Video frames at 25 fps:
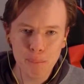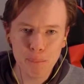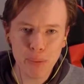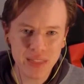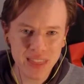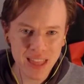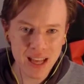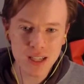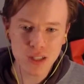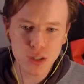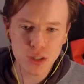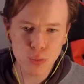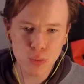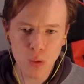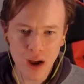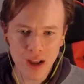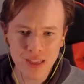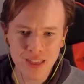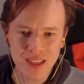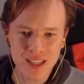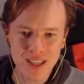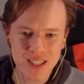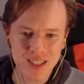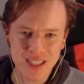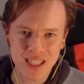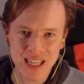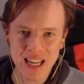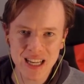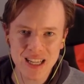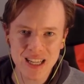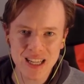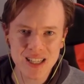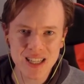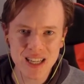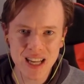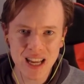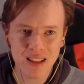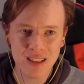But that's why this
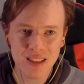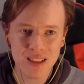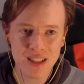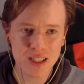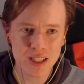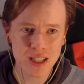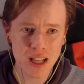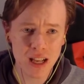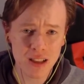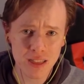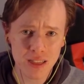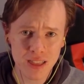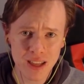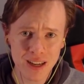is this